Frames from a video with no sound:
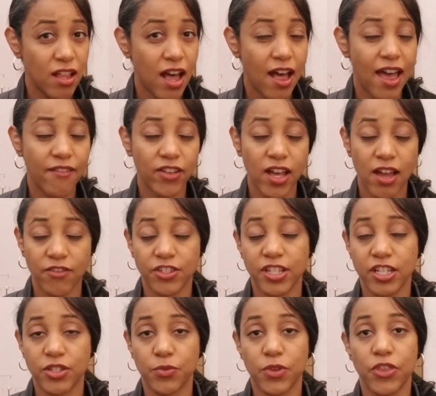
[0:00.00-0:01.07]
I'll have a
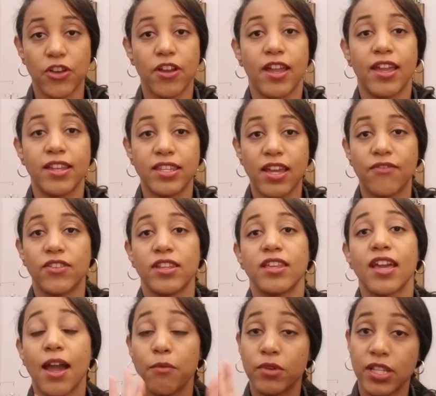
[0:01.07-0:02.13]
conversation with her, and definitely
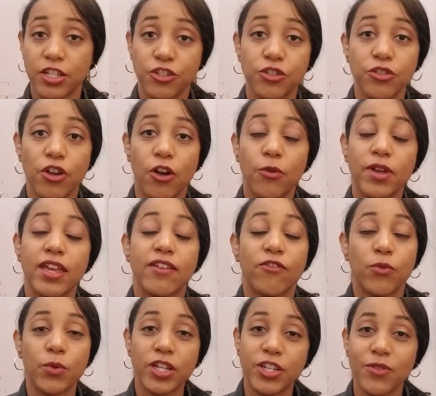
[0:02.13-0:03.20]
I will let you know if
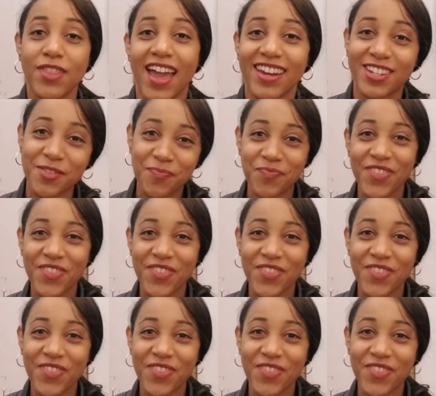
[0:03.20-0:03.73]
we do that.